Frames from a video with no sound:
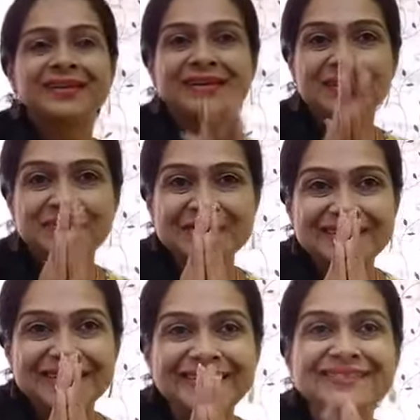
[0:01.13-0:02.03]

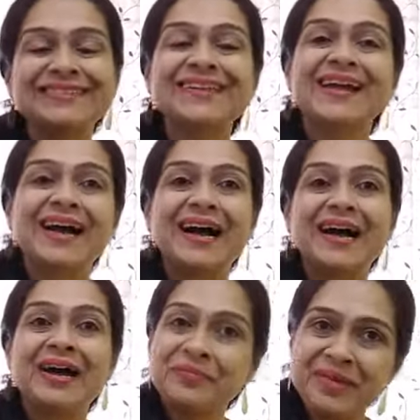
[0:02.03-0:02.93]
Namaste,
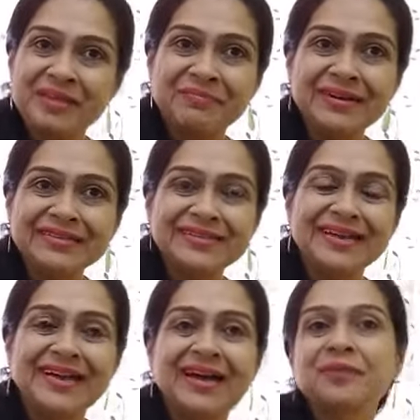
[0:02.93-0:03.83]
I'm Hema.
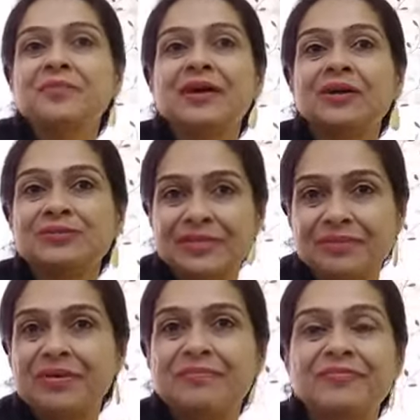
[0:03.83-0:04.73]
I'm a counselor
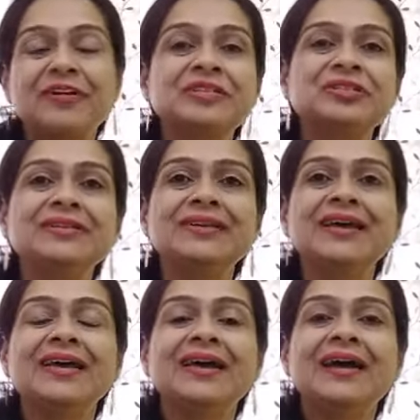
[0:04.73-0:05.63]
by profession.
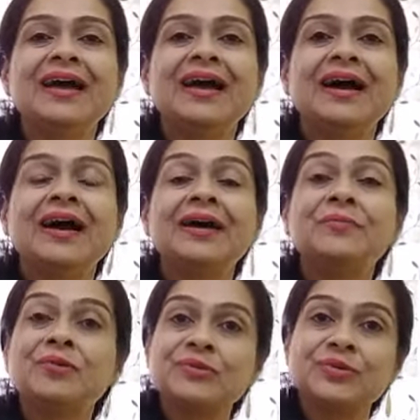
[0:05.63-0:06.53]
I'm
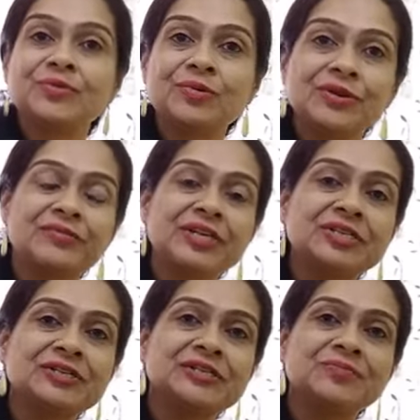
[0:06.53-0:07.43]
also a
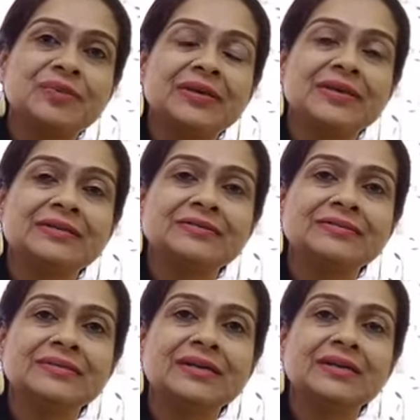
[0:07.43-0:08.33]
motivational speaker,
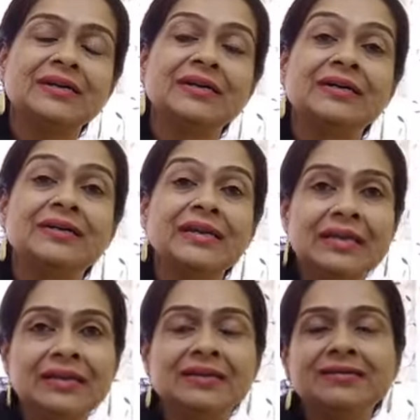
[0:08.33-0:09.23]
a
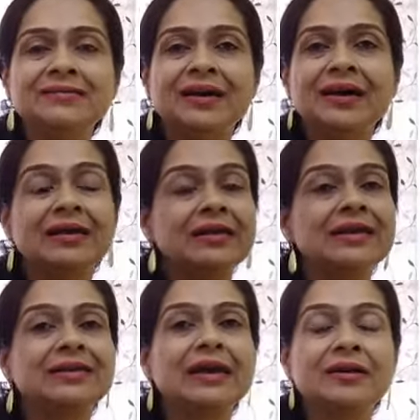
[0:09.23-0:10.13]
healer. I
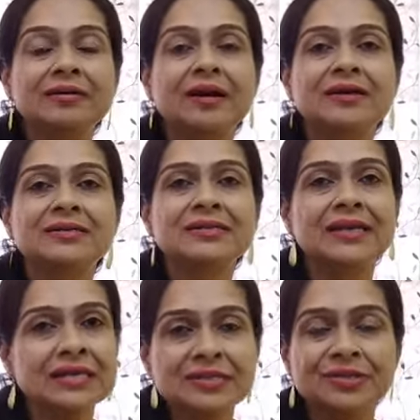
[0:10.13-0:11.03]
read tarot cards
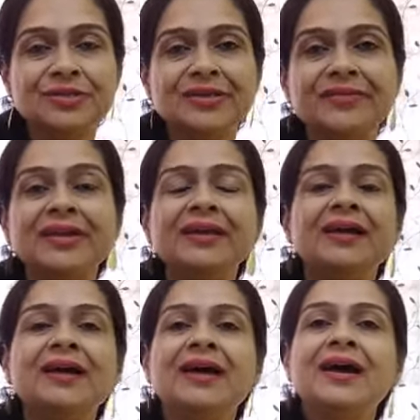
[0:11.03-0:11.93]
intuitively.
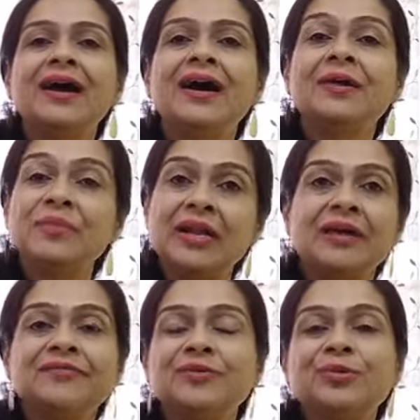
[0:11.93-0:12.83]
I'm a
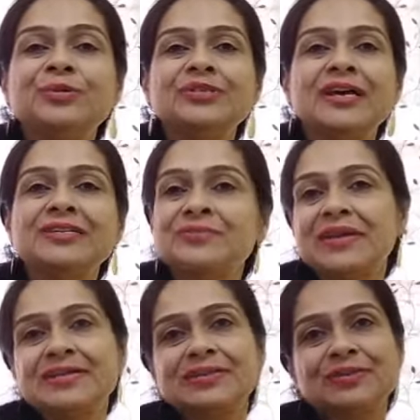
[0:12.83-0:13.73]
life coach as well
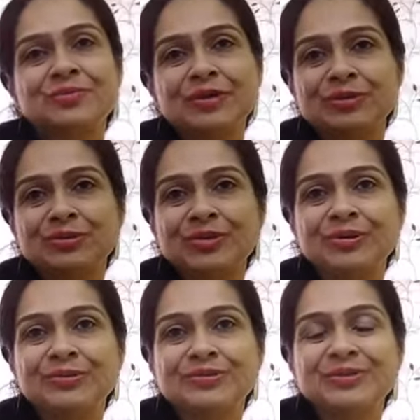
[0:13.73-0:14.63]
as a spiritual
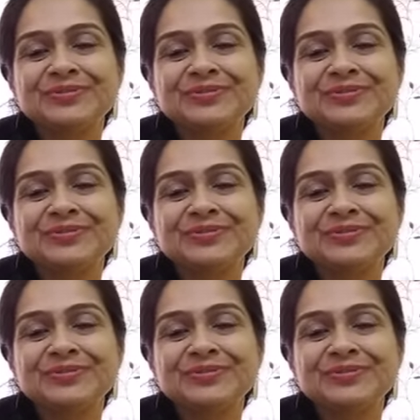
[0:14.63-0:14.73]
coach.